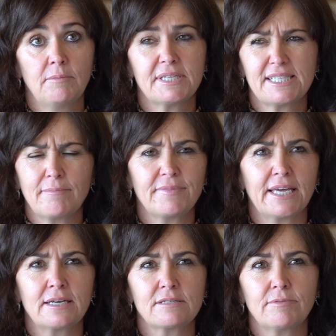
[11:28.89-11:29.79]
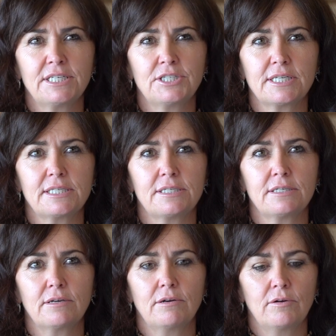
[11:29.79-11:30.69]
but some things we
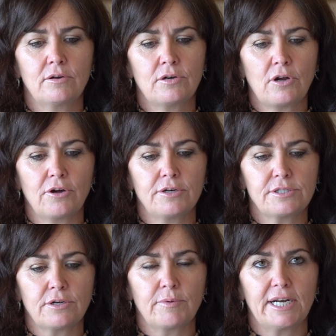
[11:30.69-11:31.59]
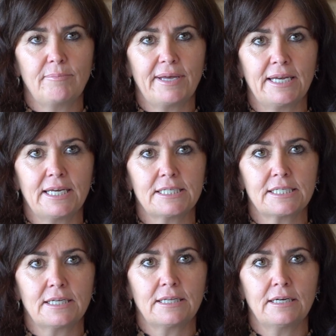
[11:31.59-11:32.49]
just know so well about
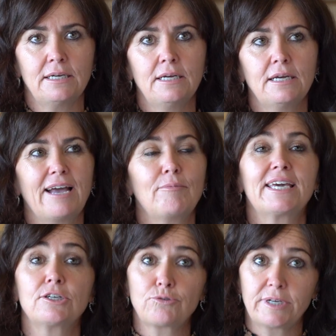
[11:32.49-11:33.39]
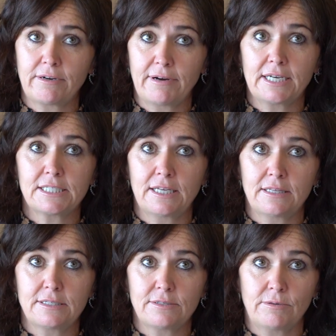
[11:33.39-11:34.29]
each other and we can trigger each
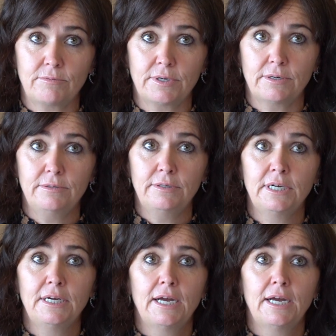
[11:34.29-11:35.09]
other so well,